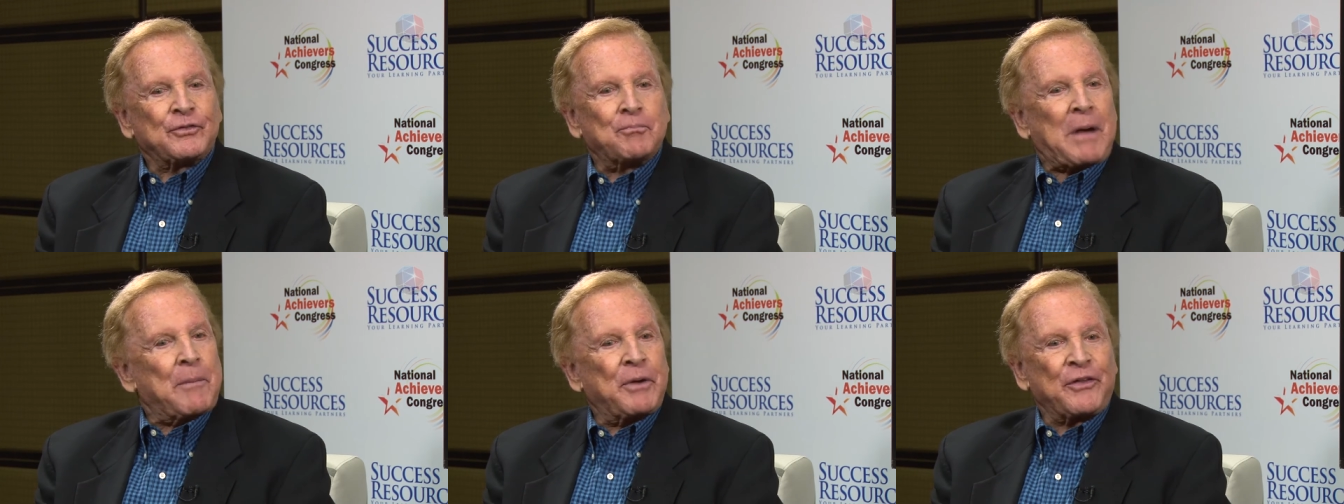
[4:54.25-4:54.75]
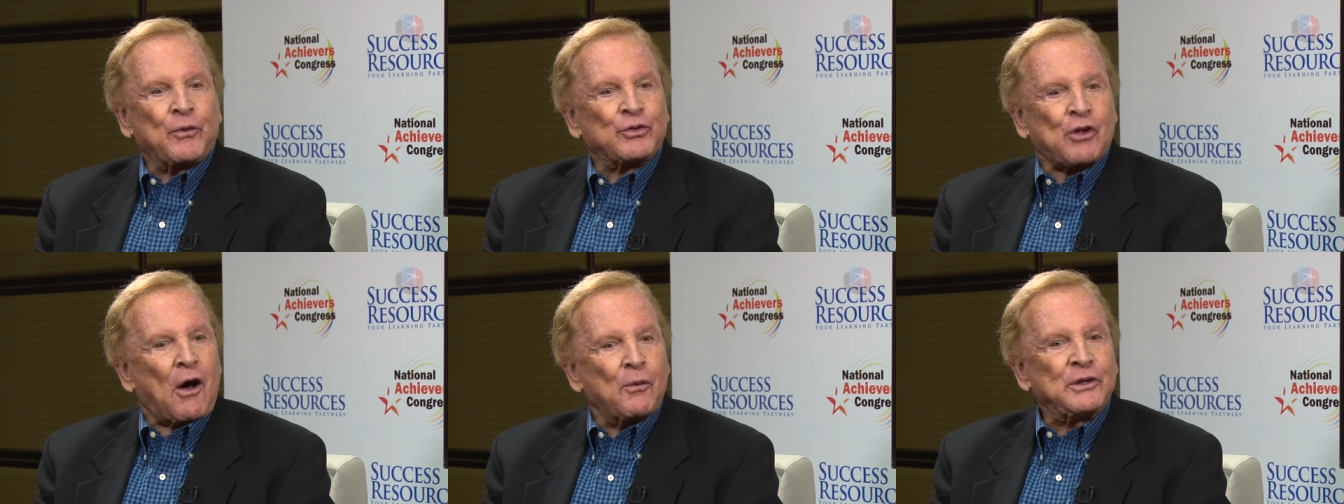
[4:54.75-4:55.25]
My mother
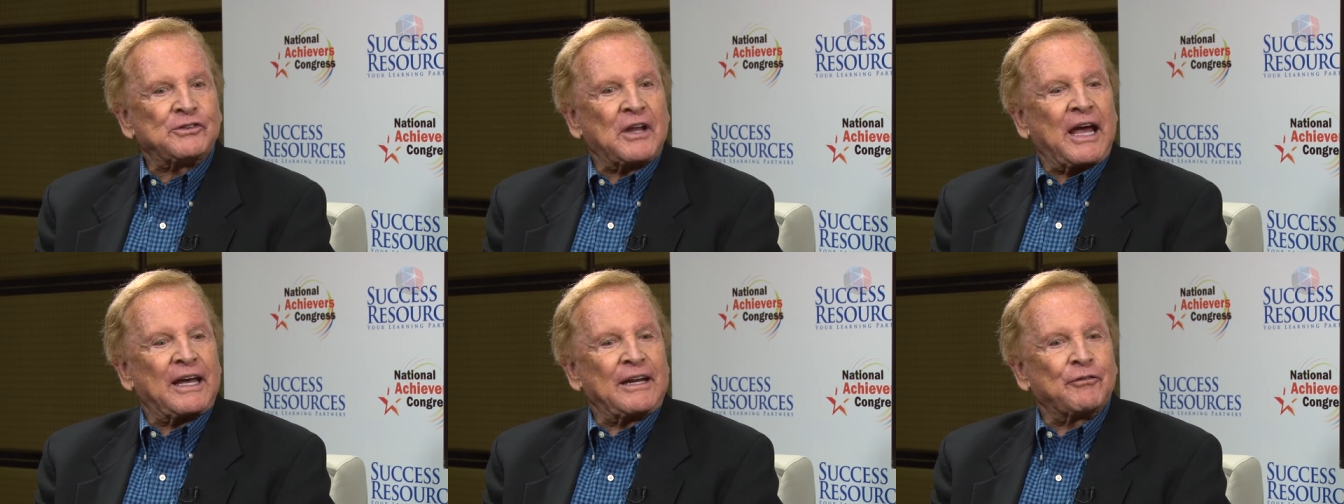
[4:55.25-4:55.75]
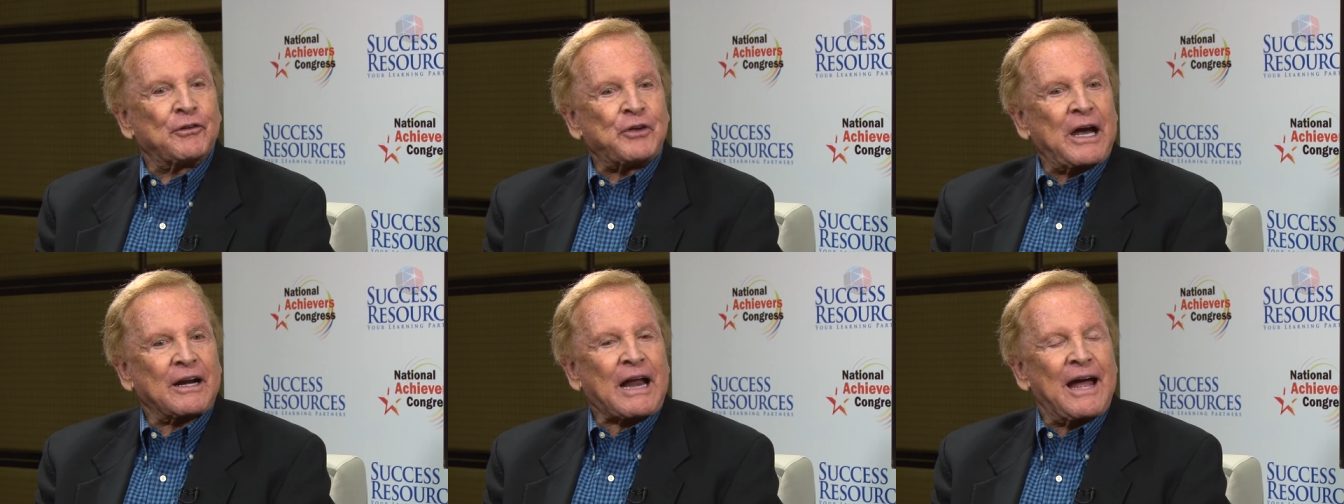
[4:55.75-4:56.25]
was always negative. In
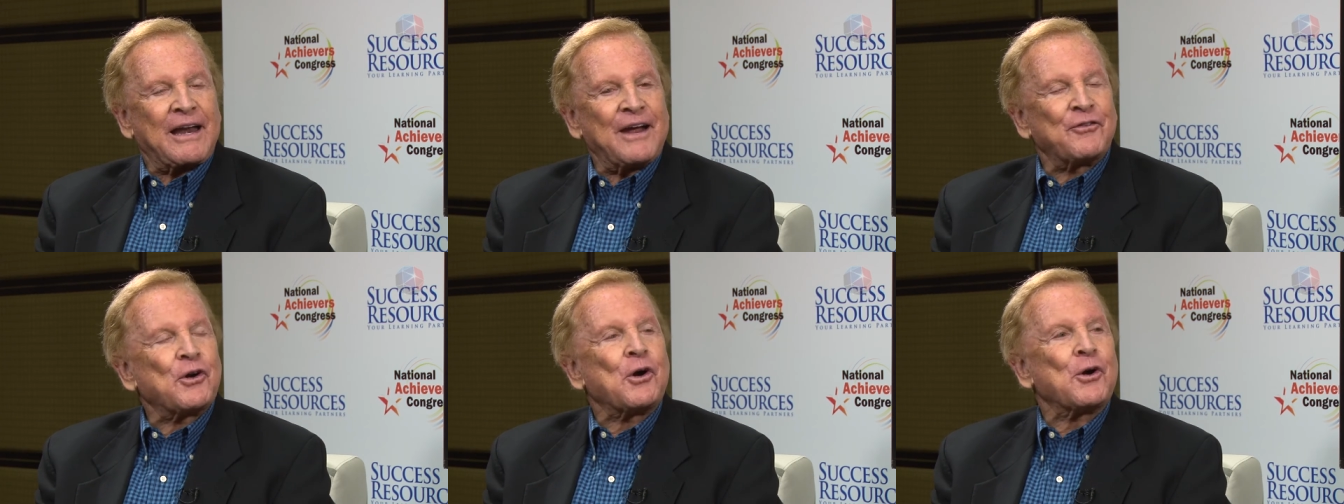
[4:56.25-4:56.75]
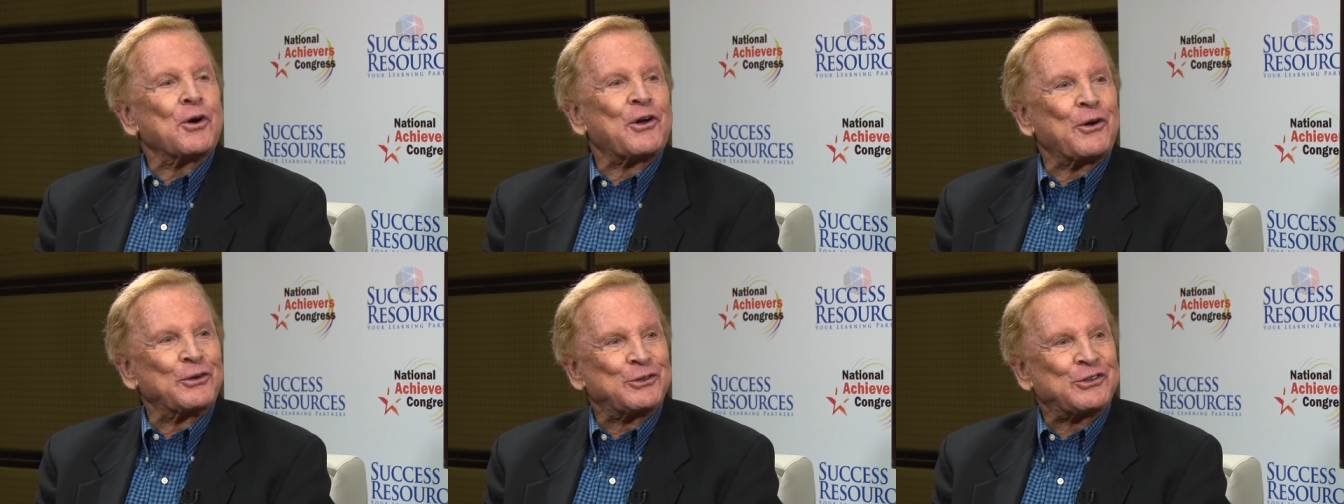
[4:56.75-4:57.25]
fact, I never heard
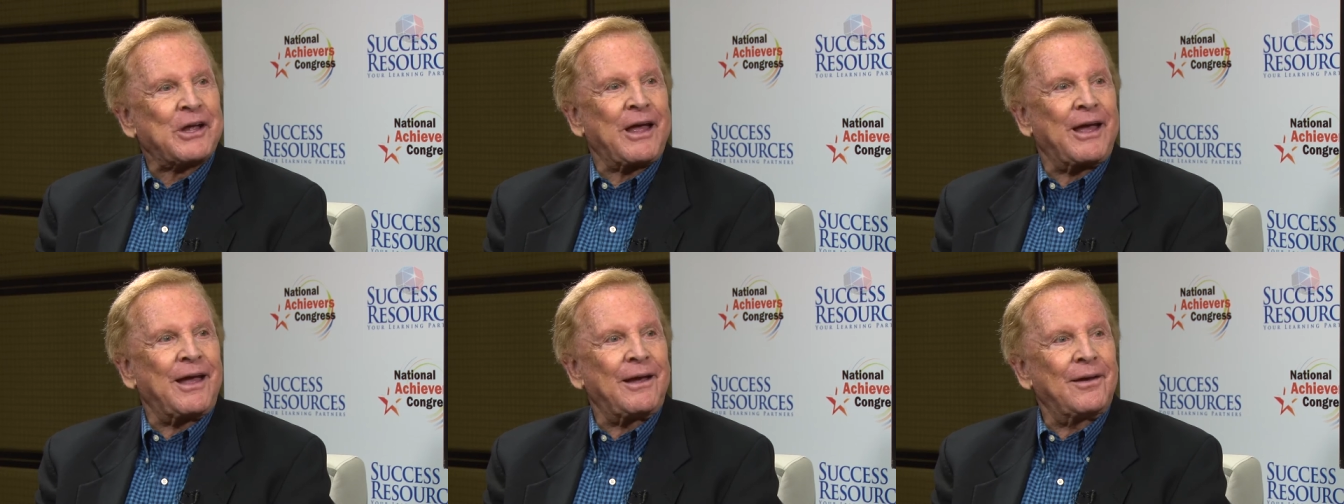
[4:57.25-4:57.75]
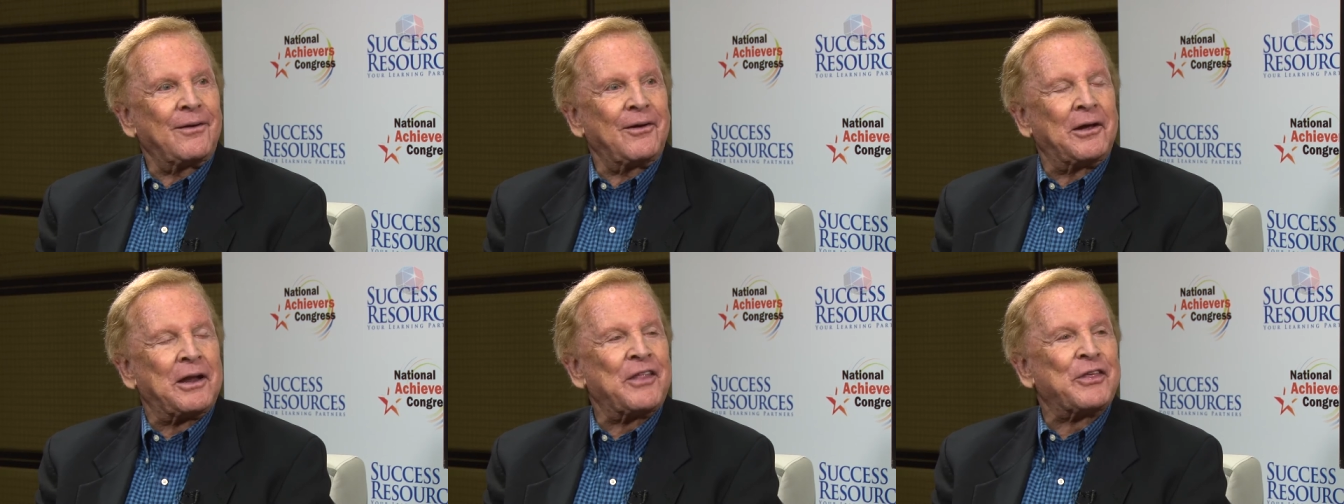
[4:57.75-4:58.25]
her say
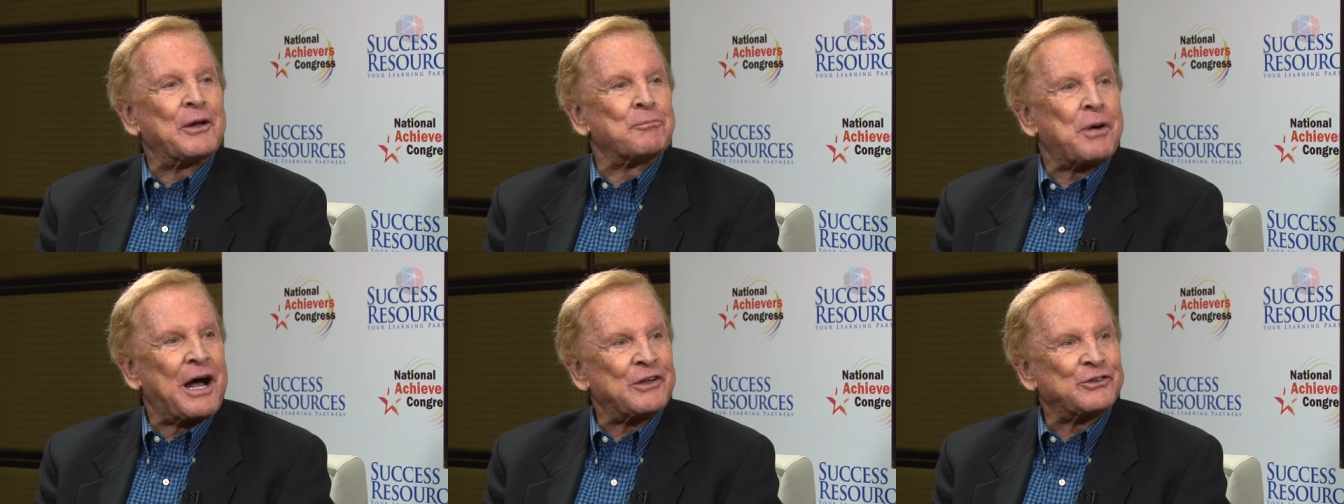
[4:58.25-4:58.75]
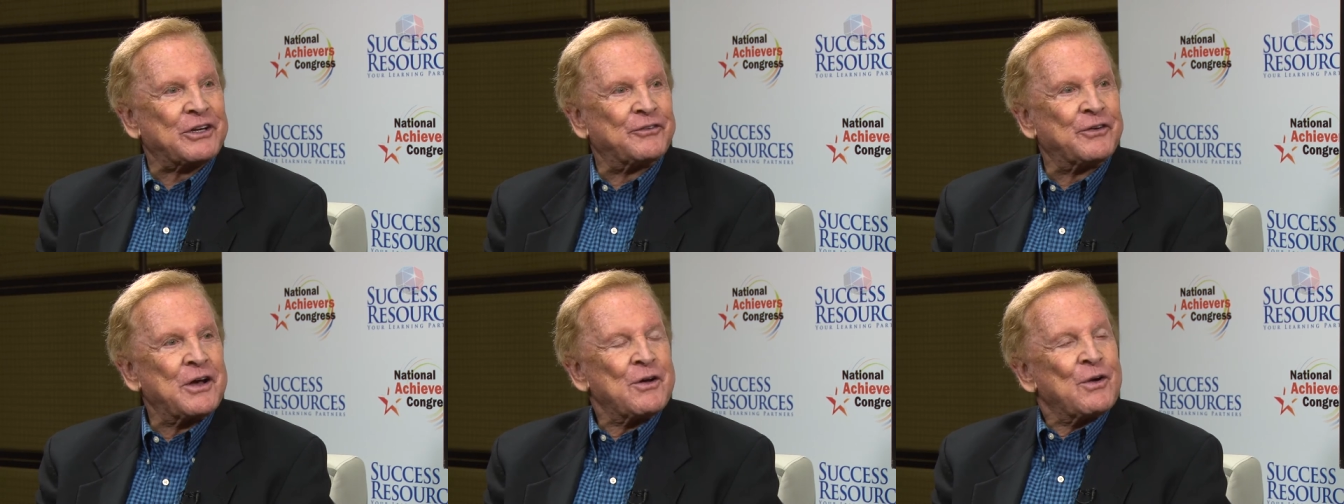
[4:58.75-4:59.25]
anything
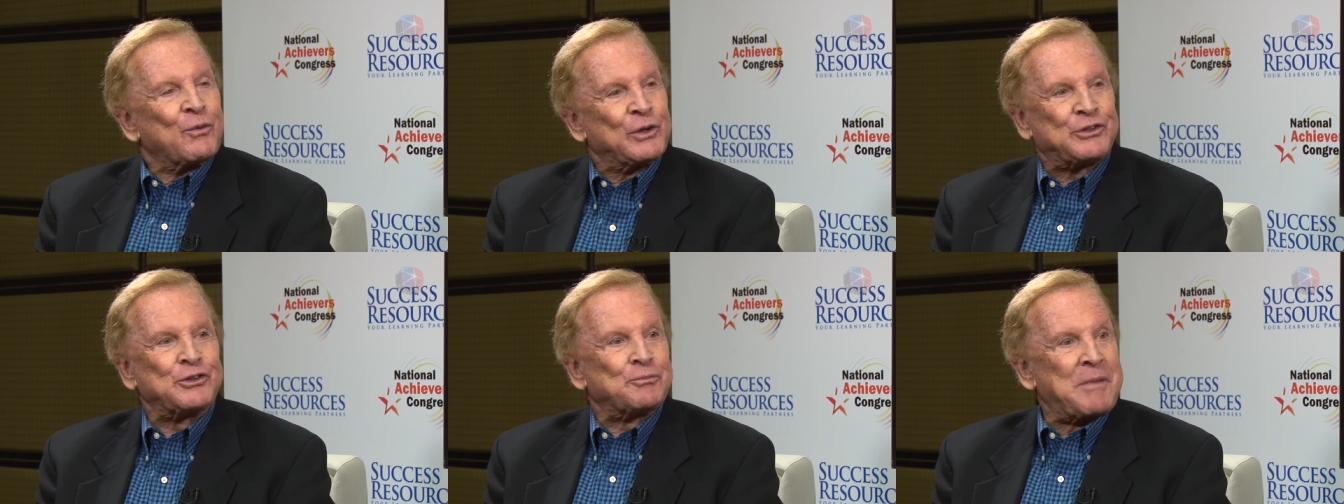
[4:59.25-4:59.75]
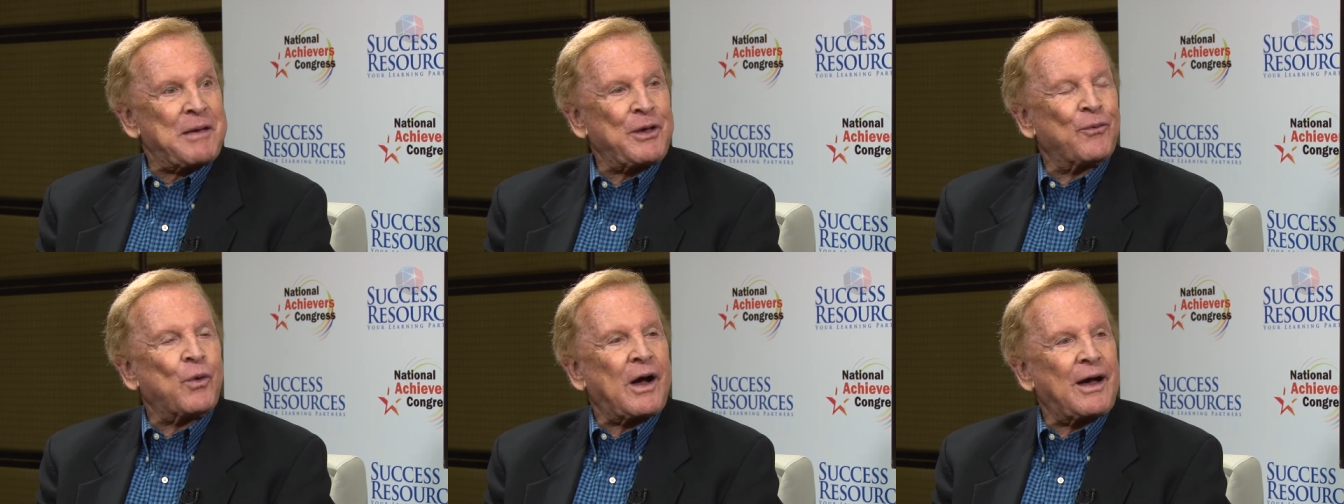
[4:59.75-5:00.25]
positive which is
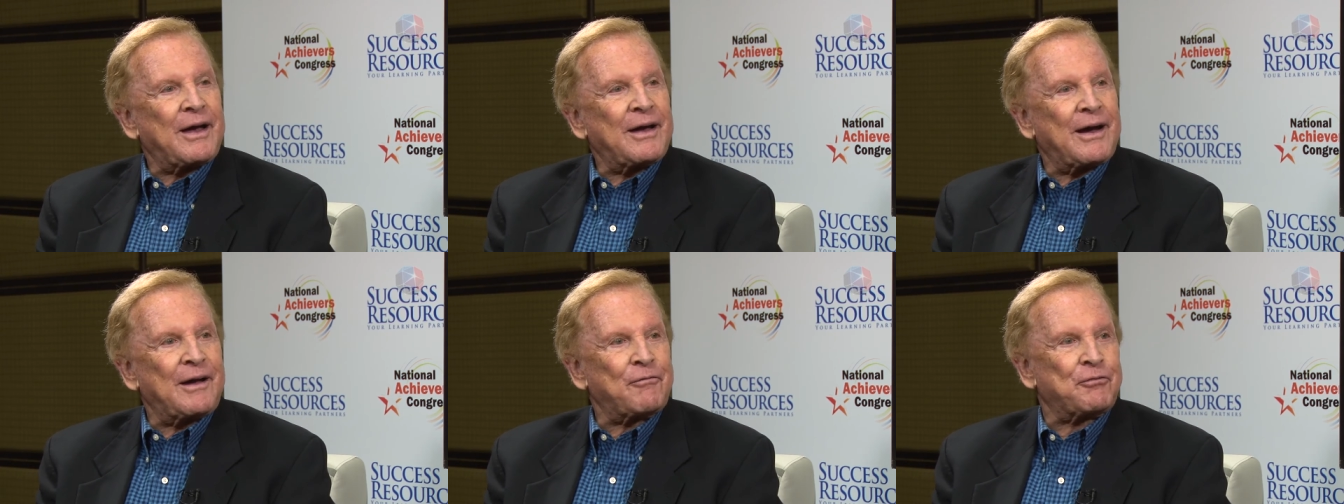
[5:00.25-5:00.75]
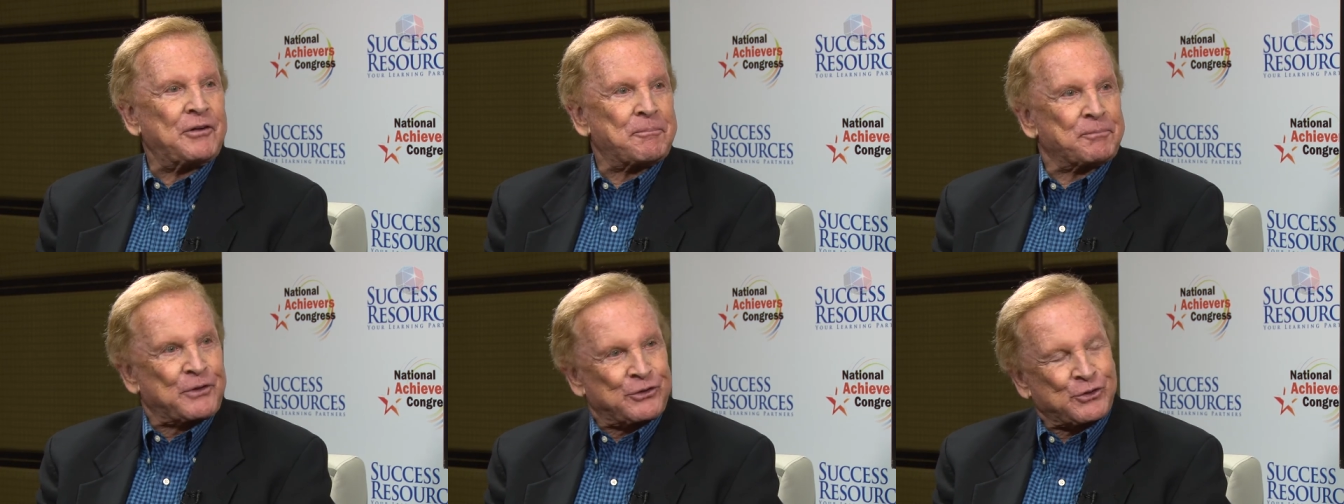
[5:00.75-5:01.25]
maybe why I
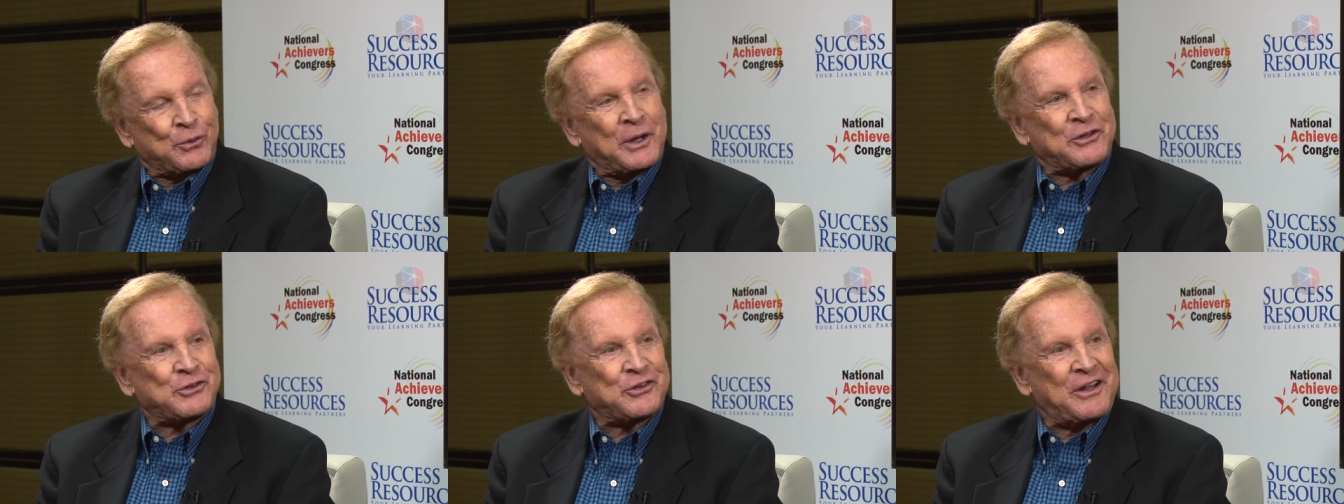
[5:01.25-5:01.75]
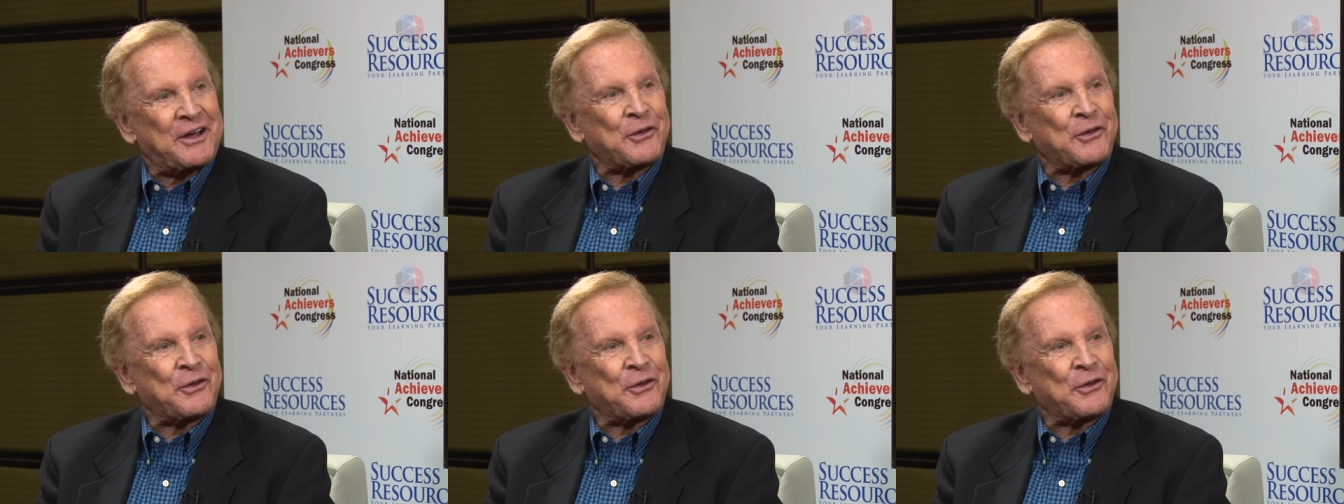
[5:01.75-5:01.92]
flipped the switch the